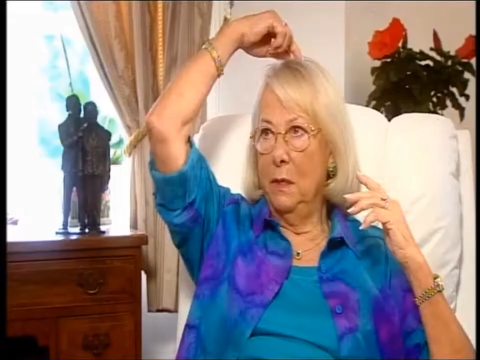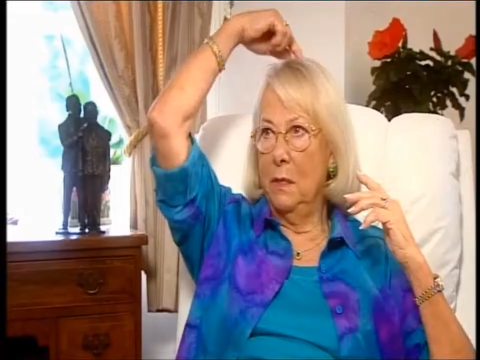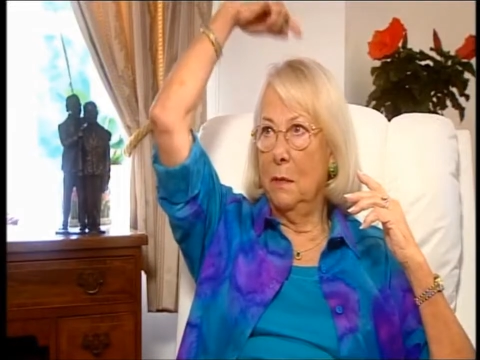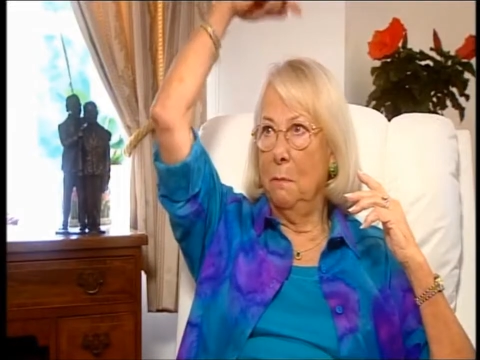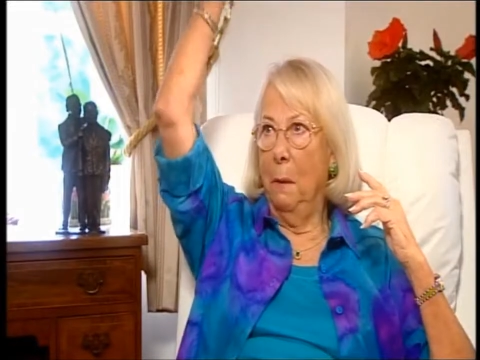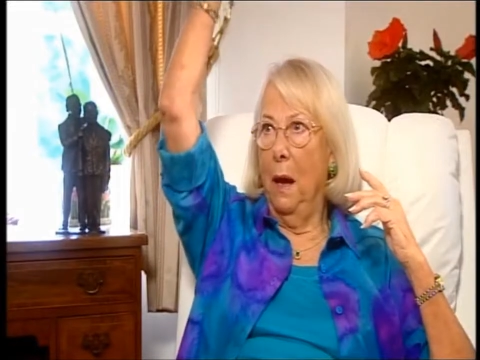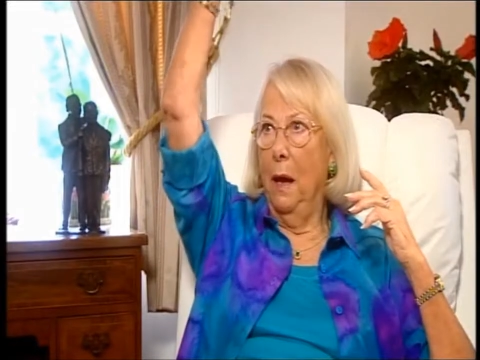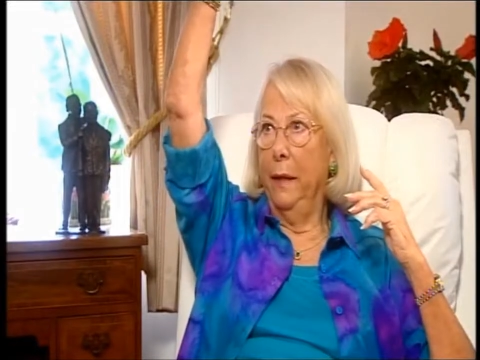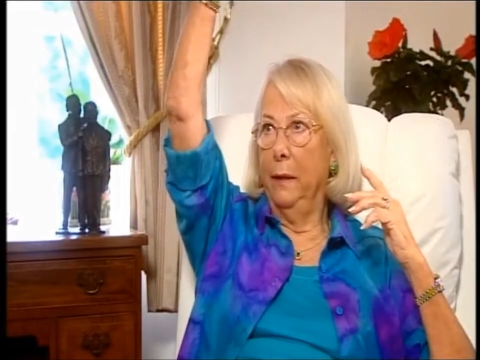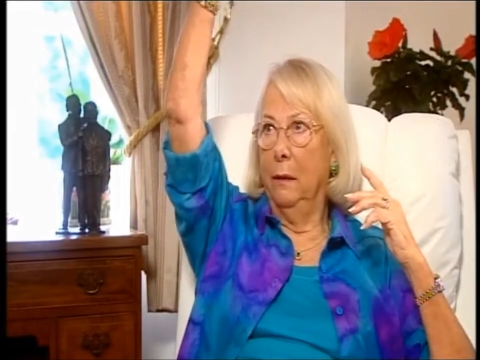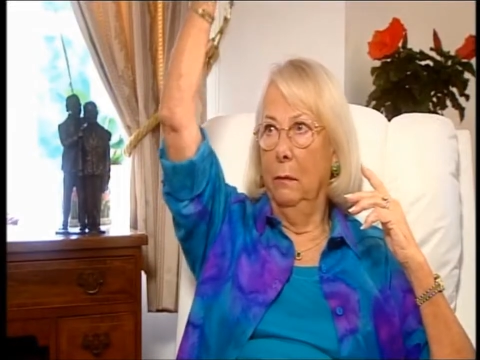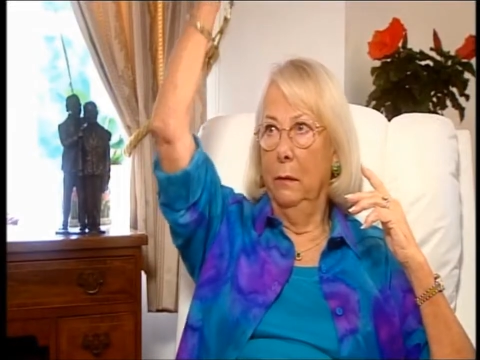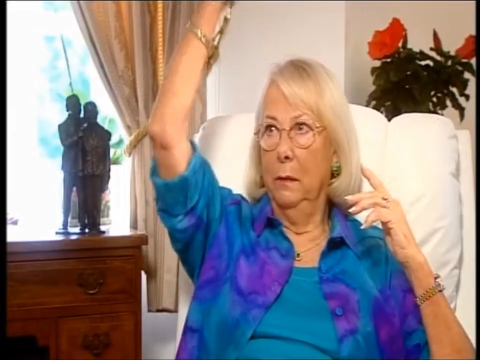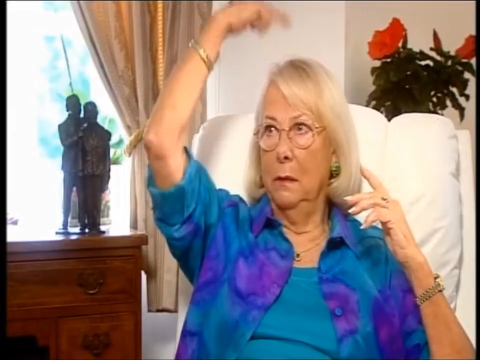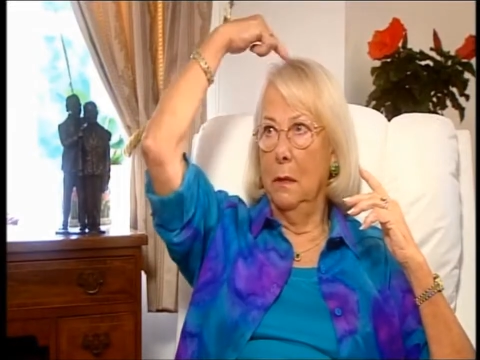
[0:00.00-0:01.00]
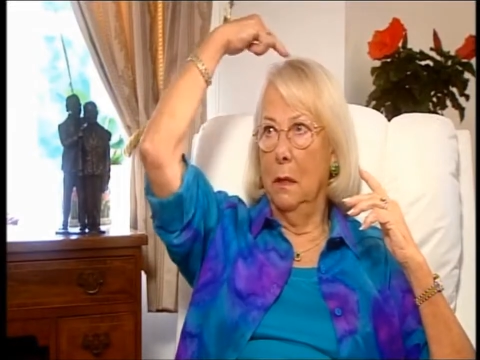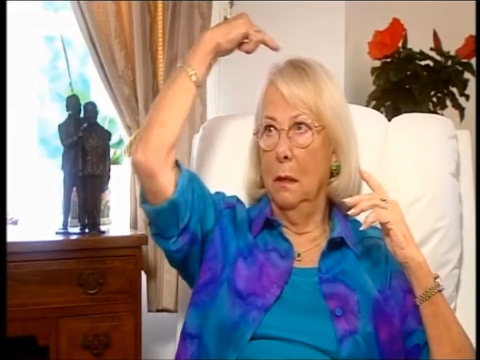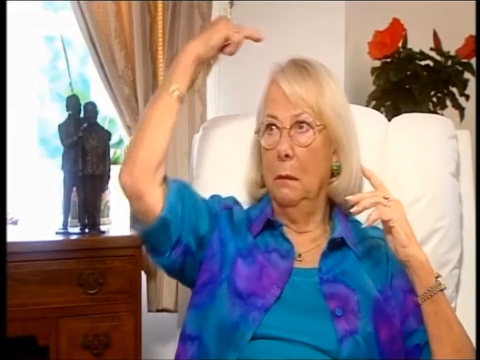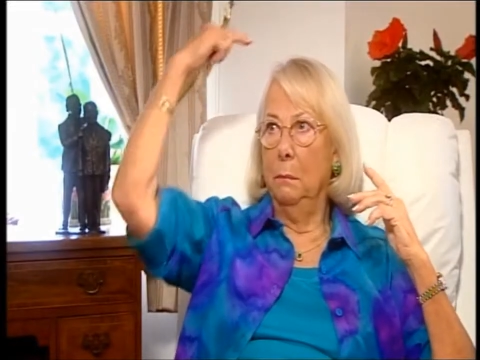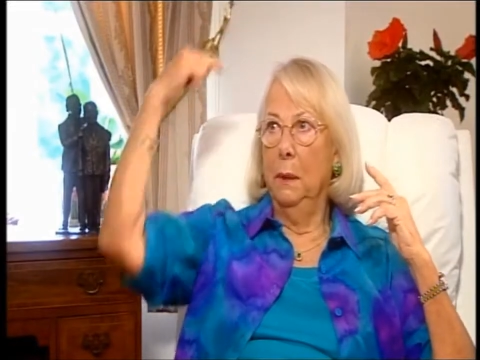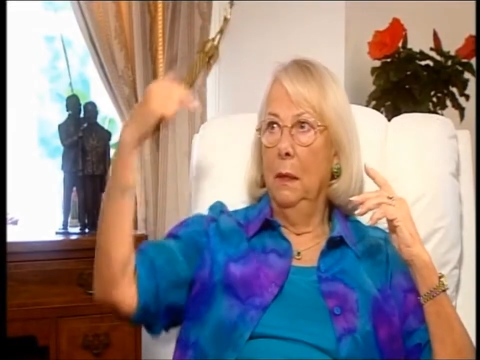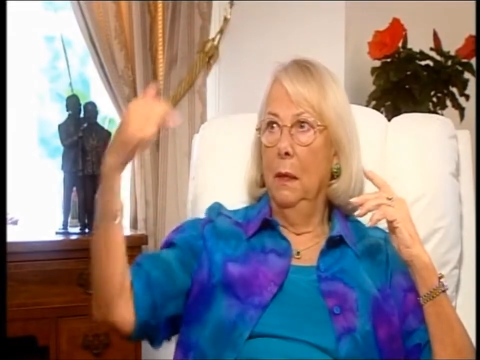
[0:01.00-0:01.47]
spike on the top,
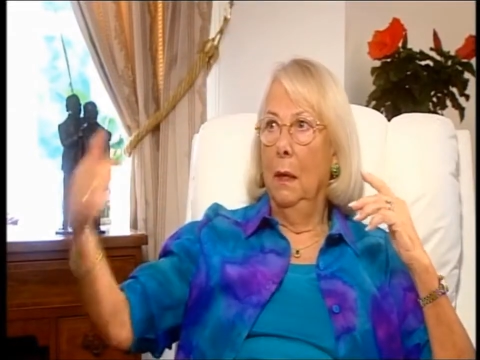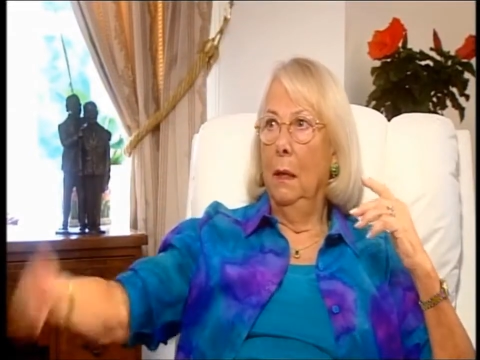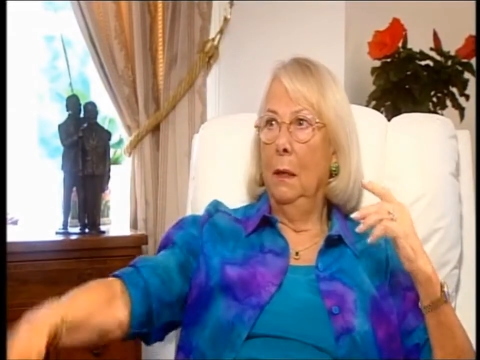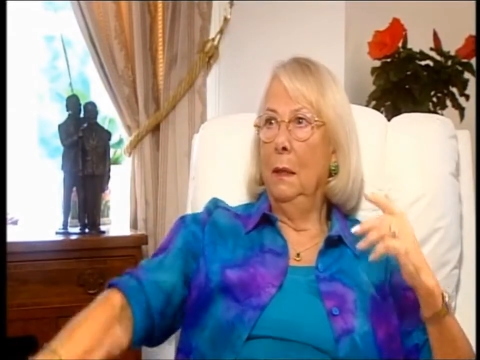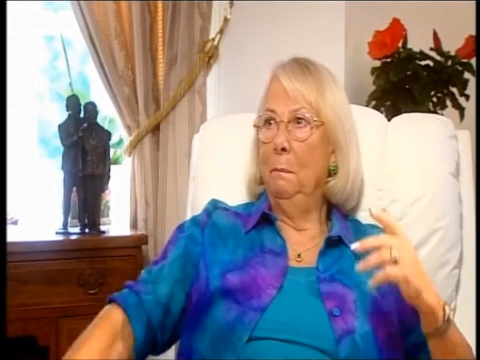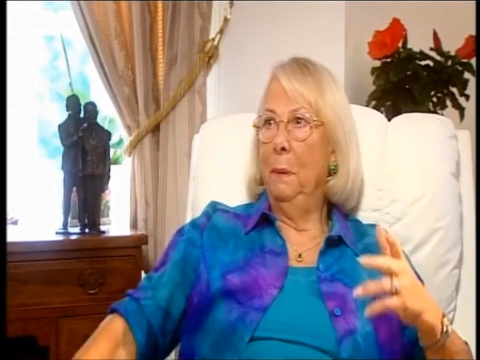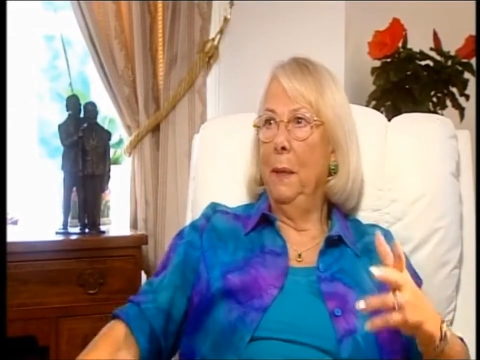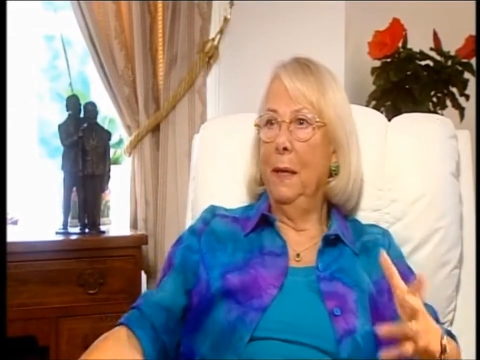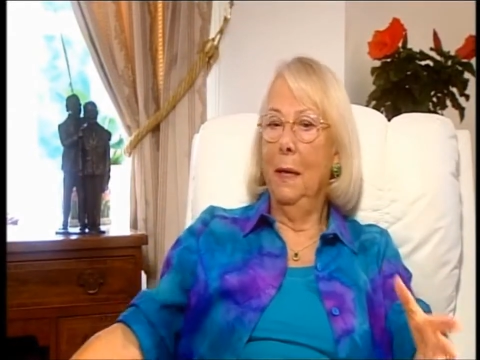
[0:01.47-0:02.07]
and he'd pick